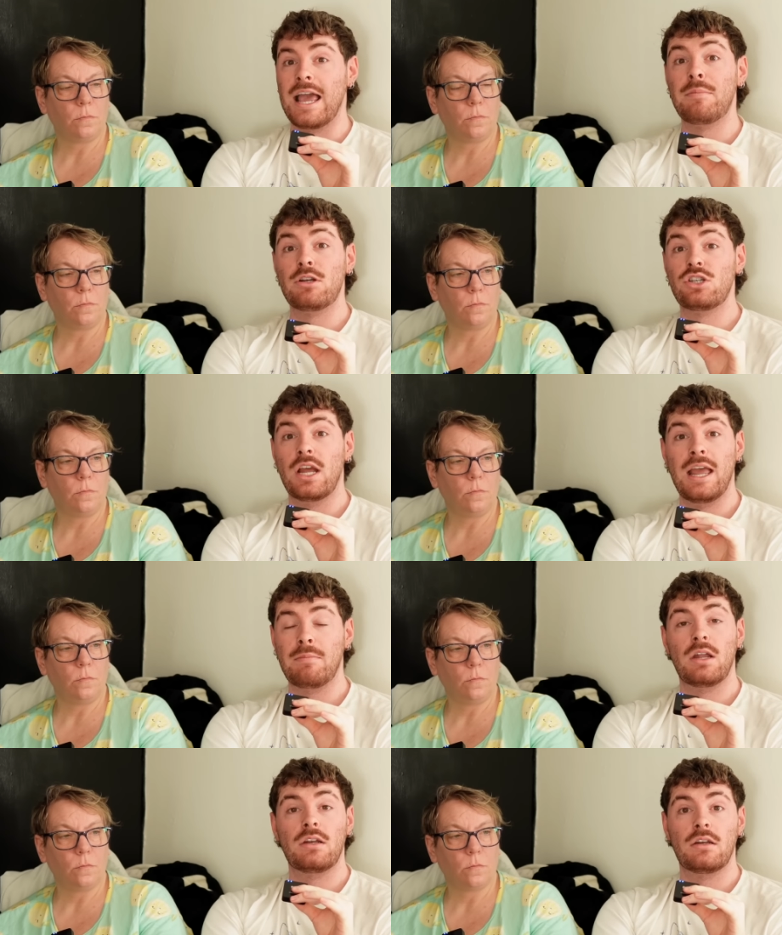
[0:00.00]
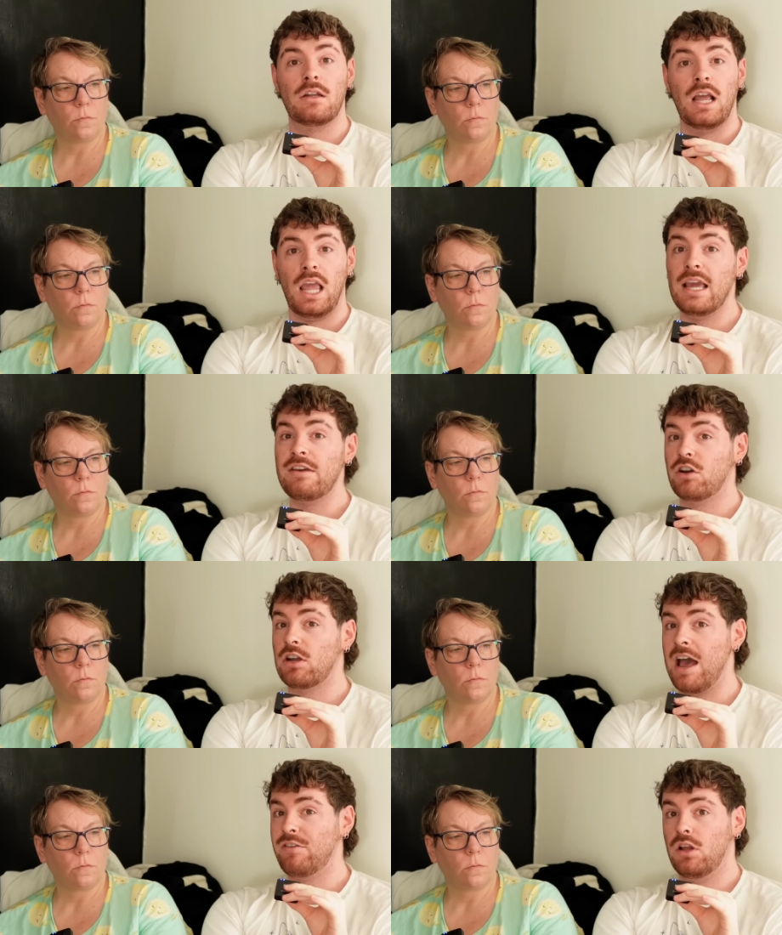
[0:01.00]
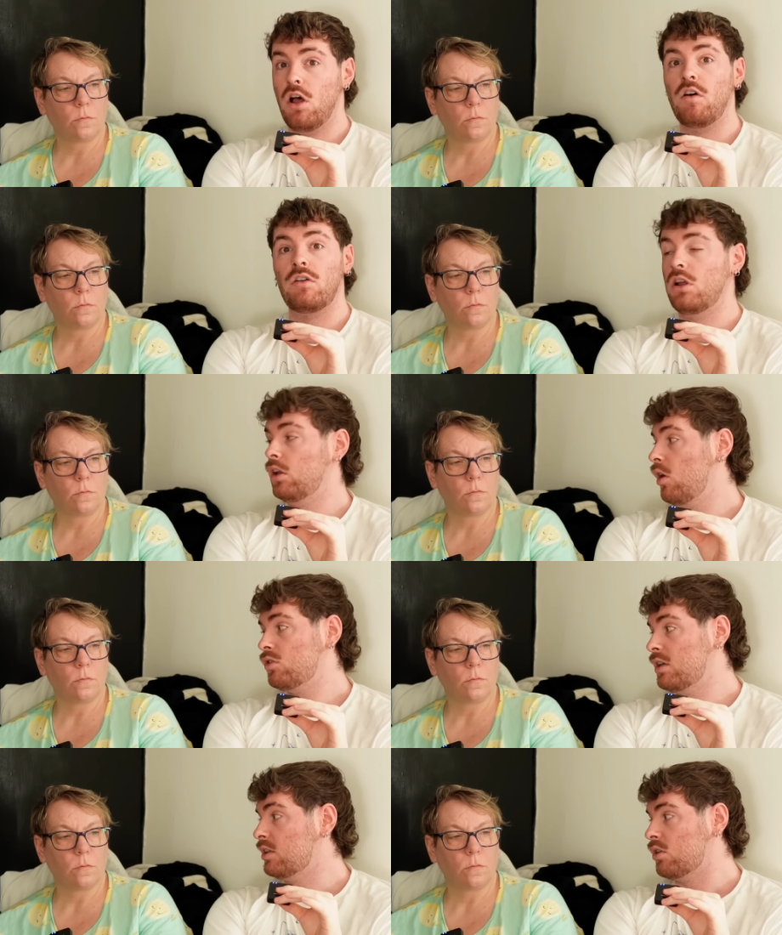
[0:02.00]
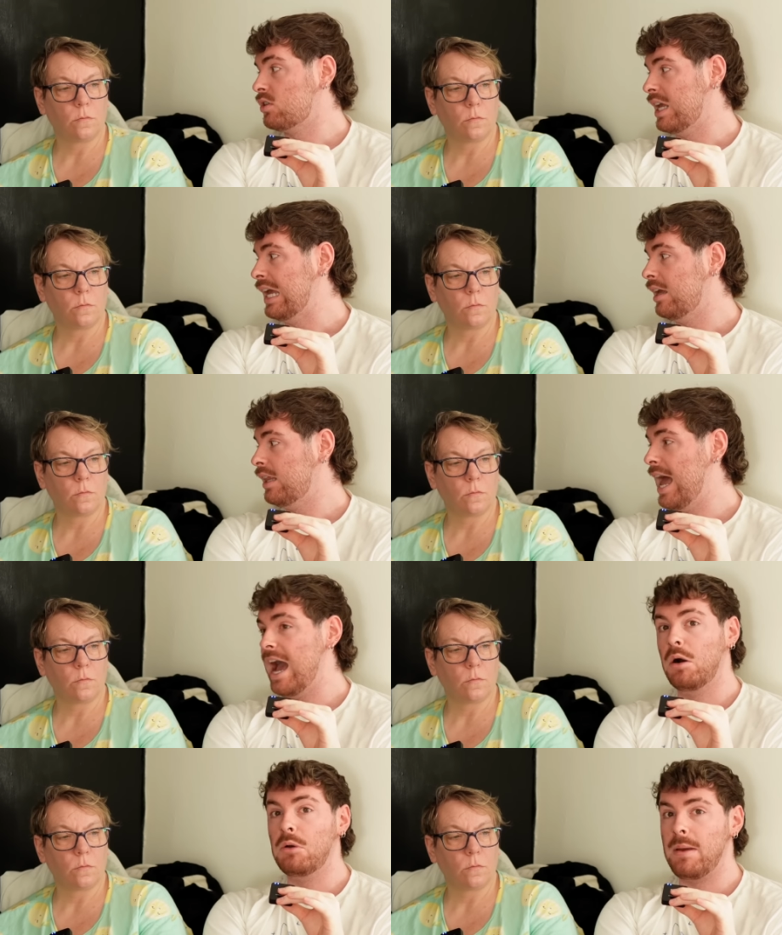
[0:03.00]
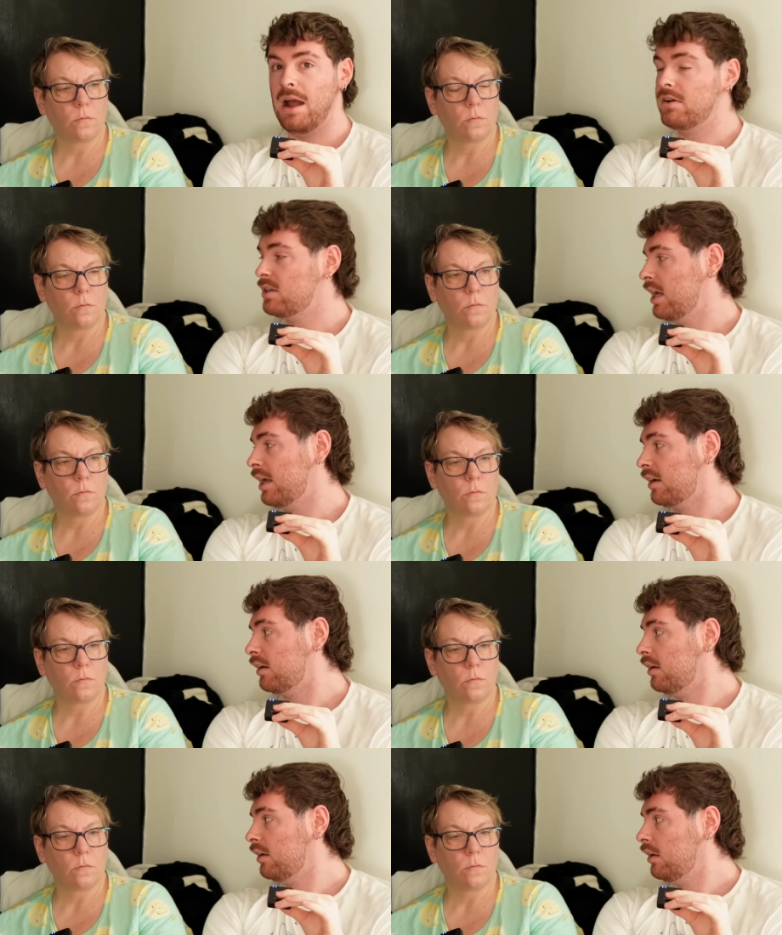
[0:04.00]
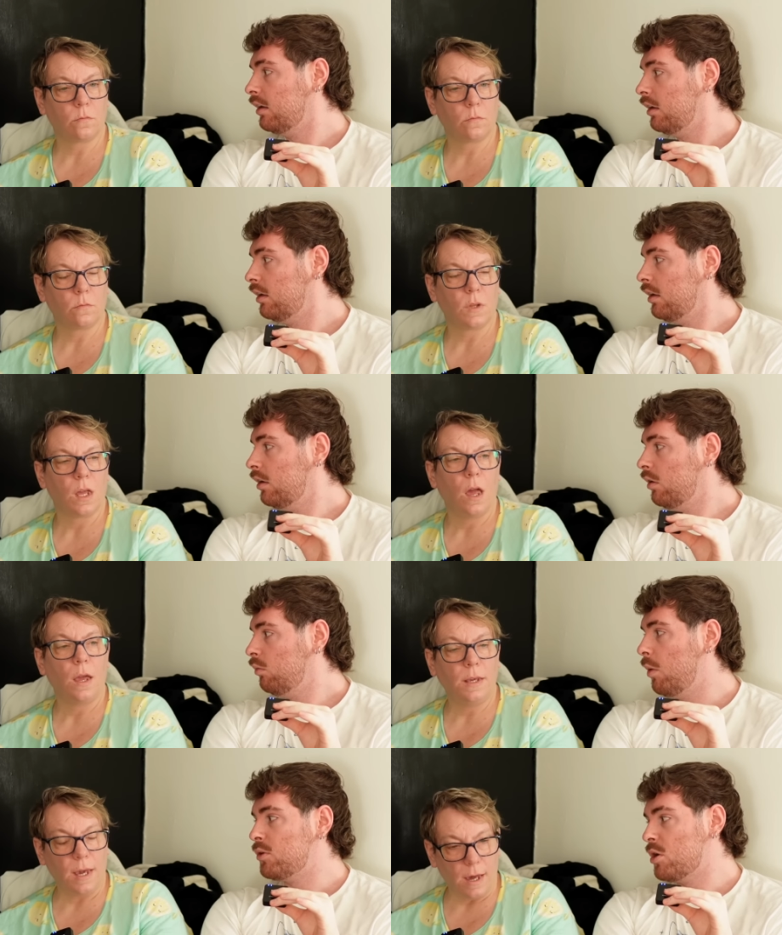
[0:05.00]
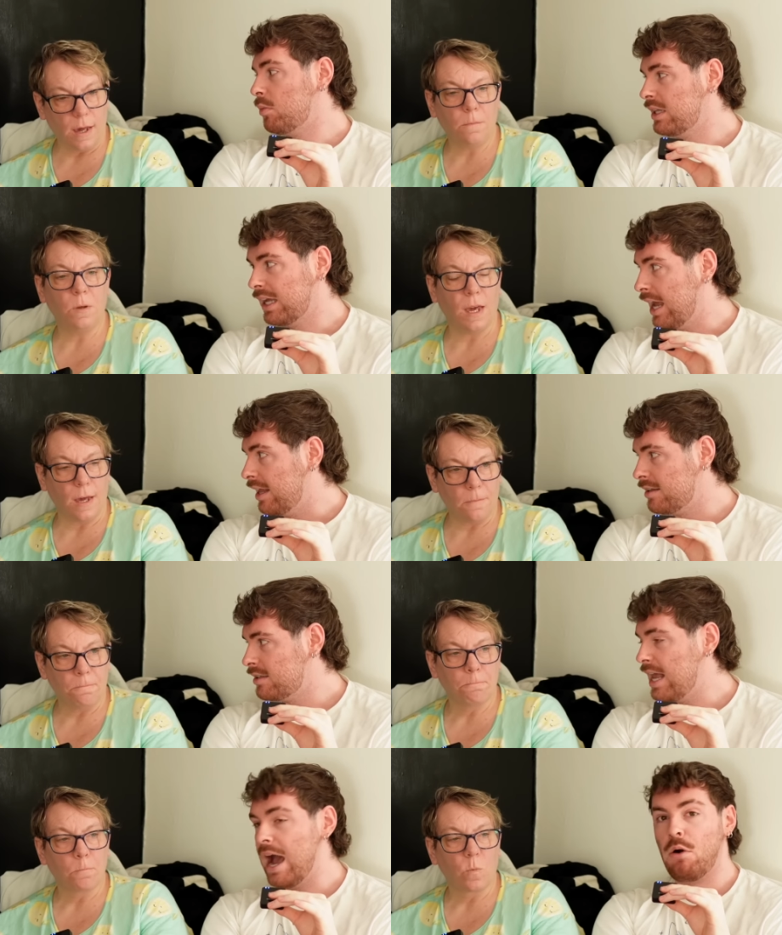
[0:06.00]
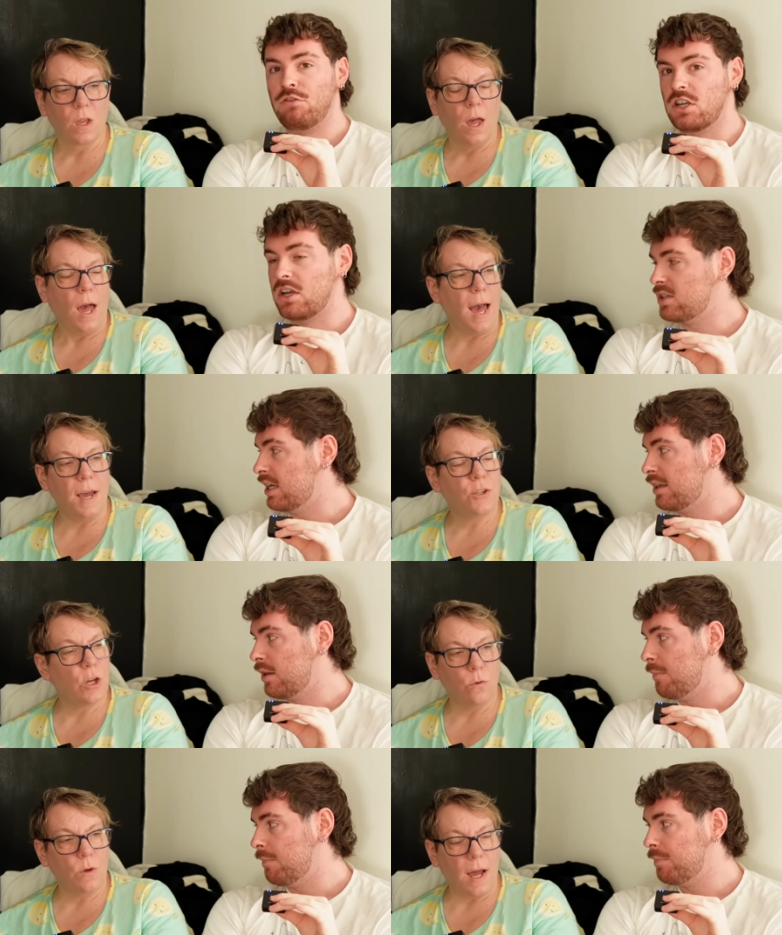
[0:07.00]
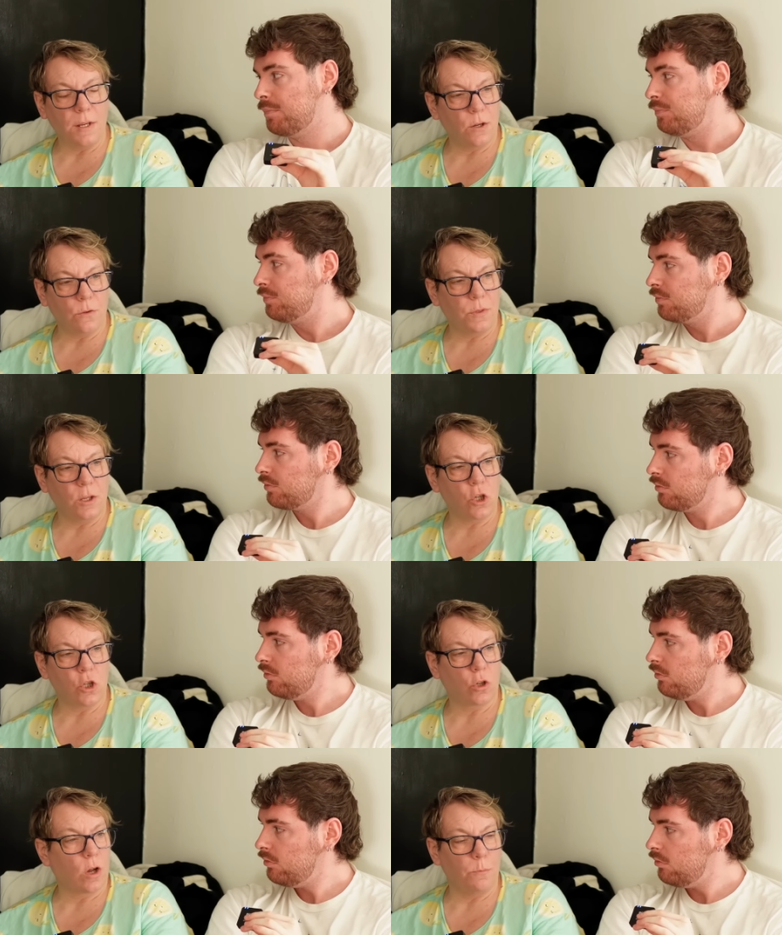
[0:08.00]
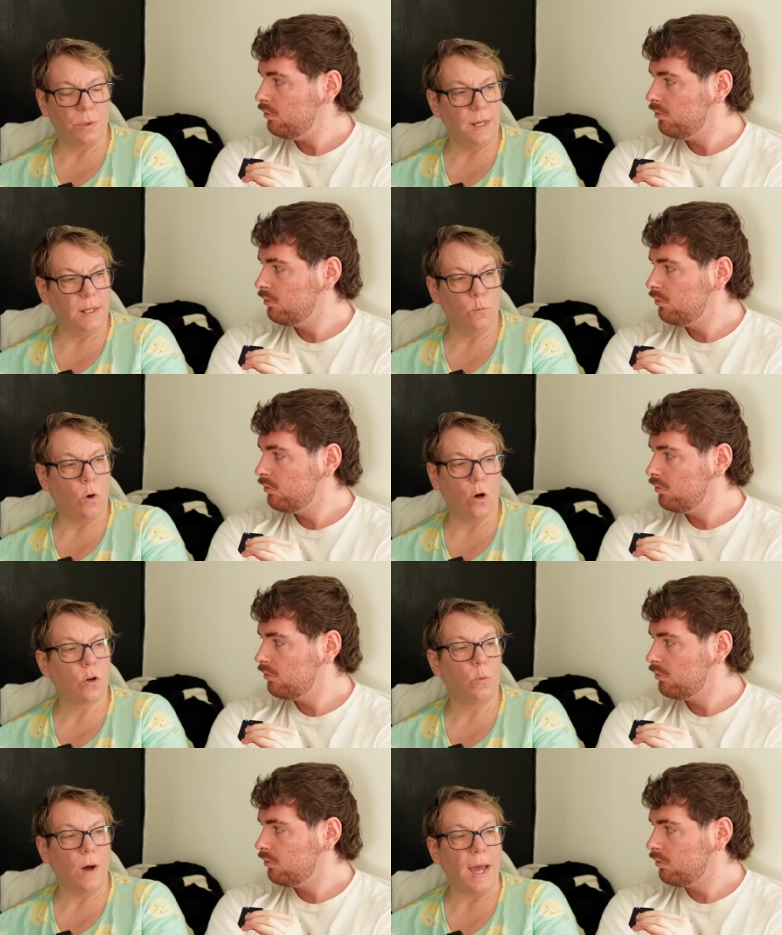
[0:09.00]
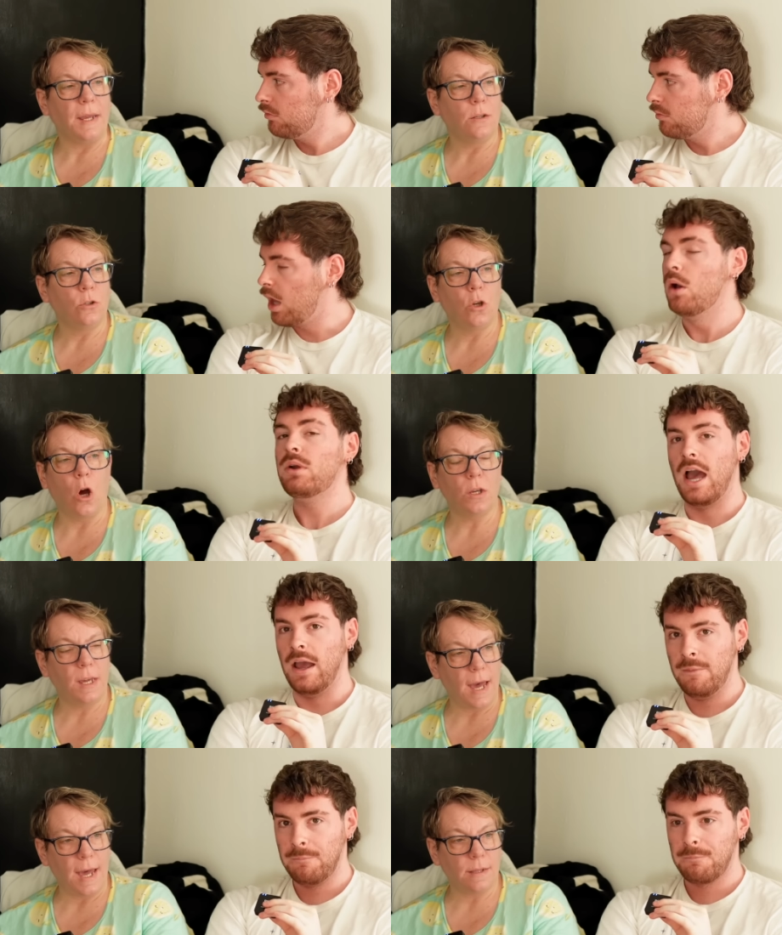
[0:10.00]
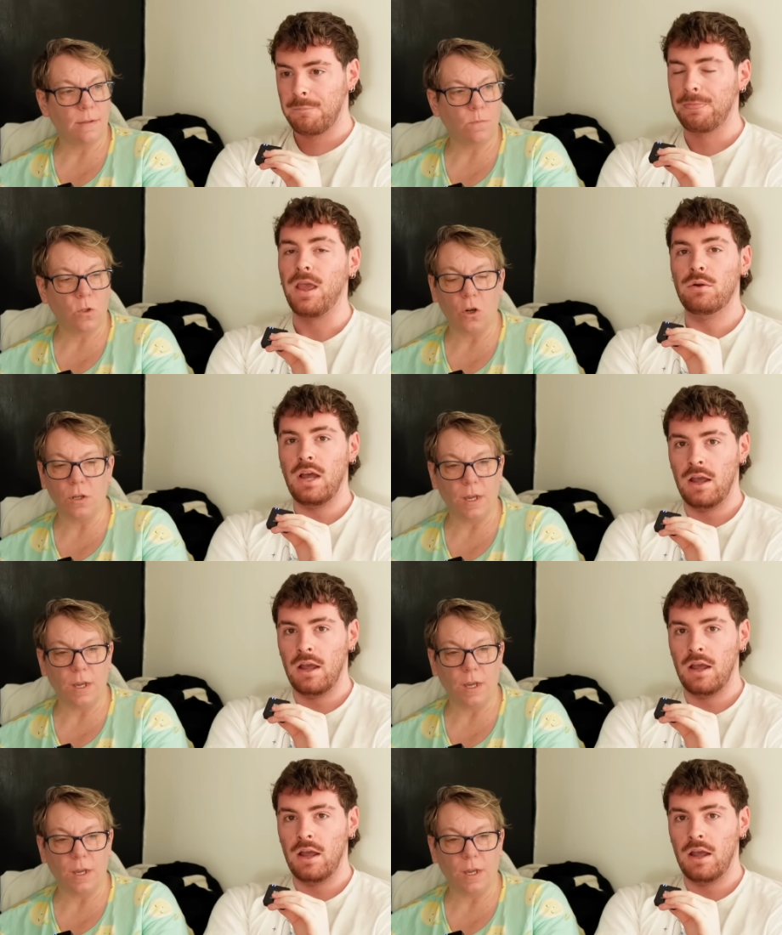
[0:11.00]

Speaker 1: him and Eve are going to have a lot to discuss here. Like, how are we parenting?
Speaker 2: What we're doing with the kids? How often you're seeing them? I don't think she should completely walk away.
Speaker 1: Okay. Not yet. Not